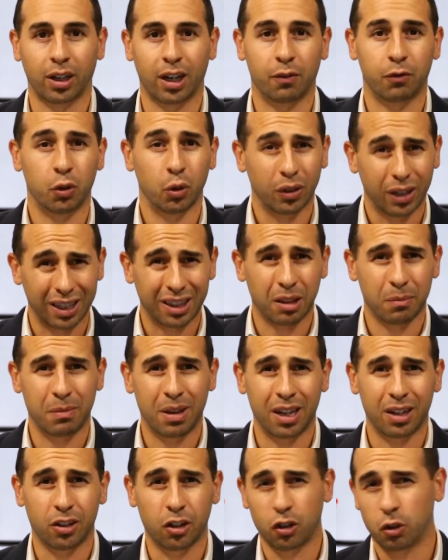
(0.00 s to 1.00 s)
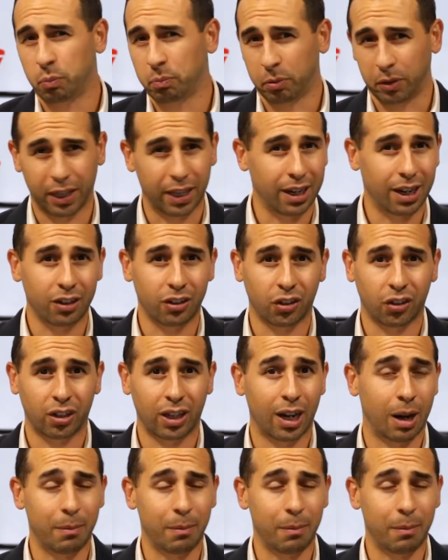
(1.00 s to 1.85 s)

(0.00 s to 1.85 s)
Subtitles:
And if you let them in, did you plan on just saying,